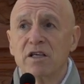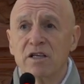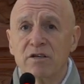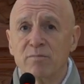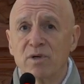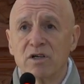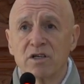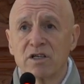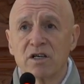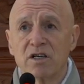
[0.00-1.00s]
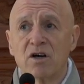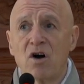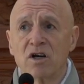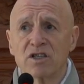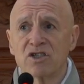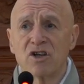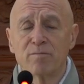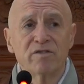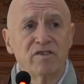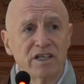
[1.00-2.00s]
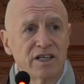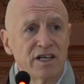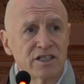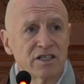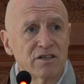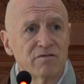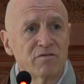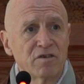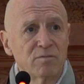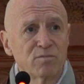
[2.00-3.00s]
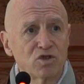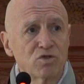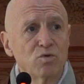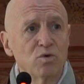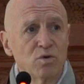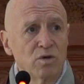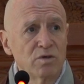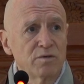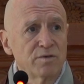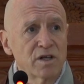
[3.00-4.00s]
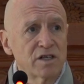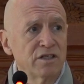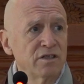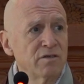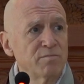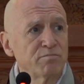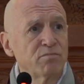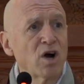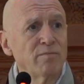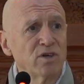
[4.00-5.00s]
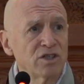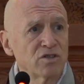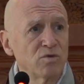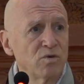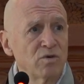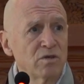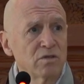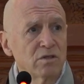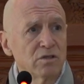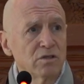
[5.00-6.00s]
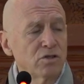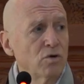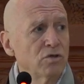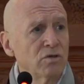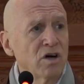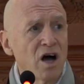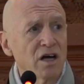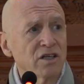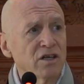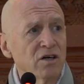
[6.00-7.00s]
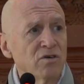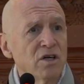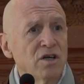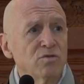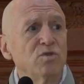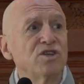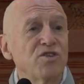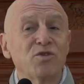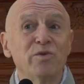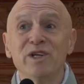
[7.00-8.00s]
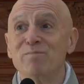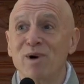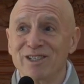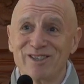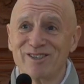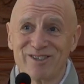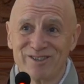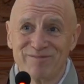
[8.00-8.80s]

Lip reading: In America, our summer vacation from school, in primary school, Chodong Hakyo, was 3 months.